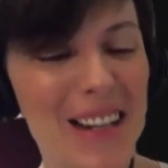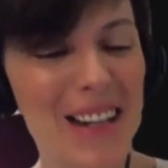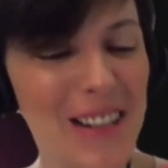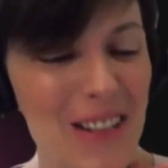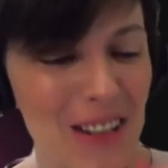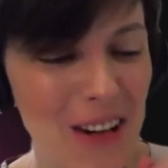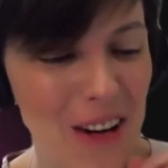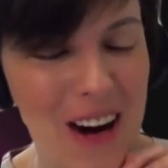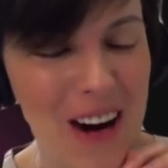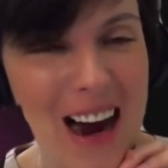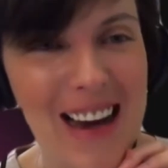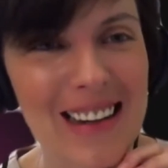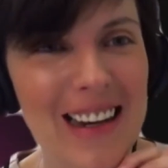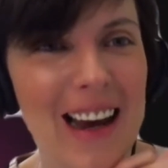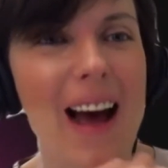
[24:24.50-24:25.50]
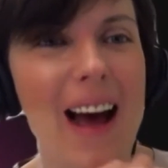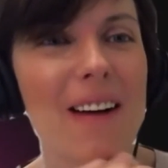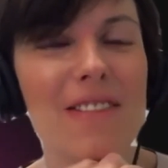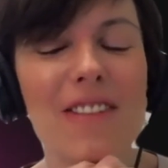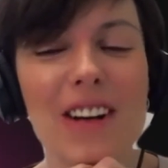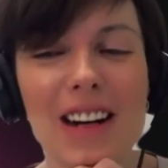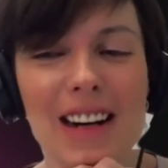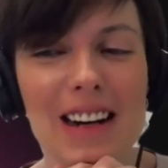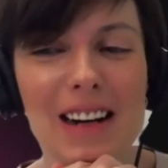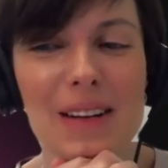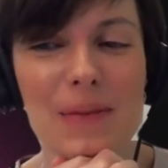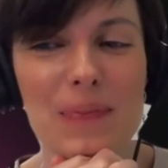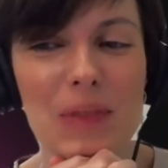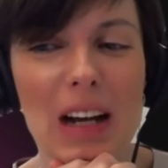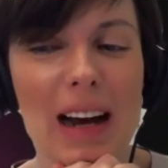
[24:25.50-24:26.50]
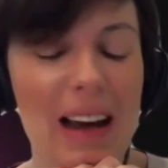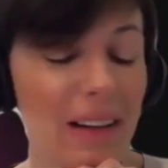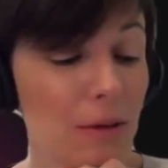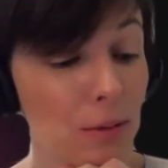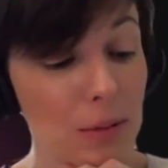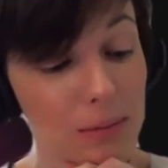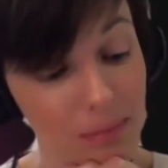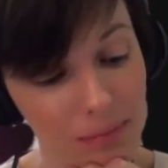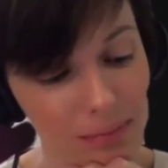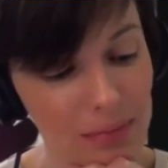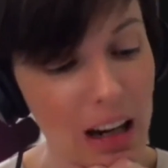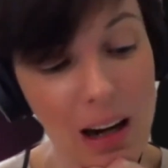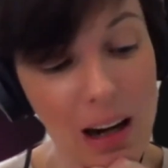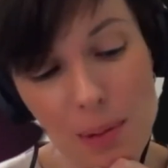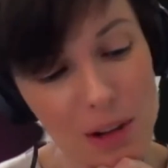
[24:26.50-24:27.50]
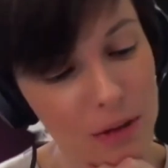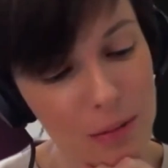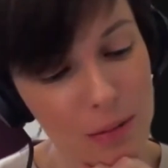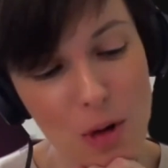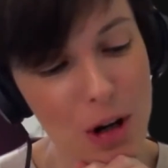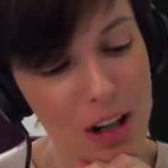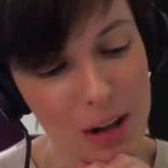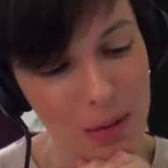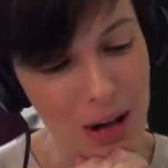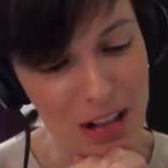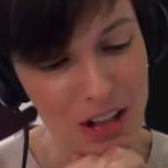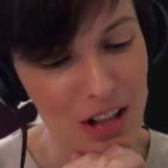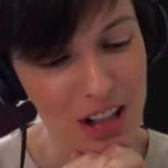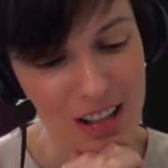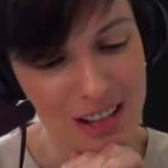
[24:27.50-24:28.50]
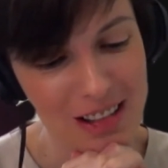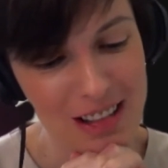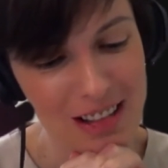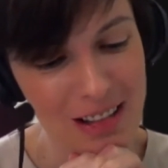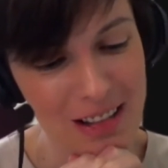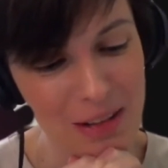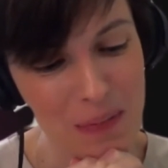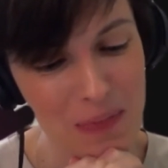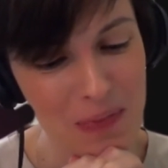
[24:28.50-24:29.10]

So, and I have a couple of more questions.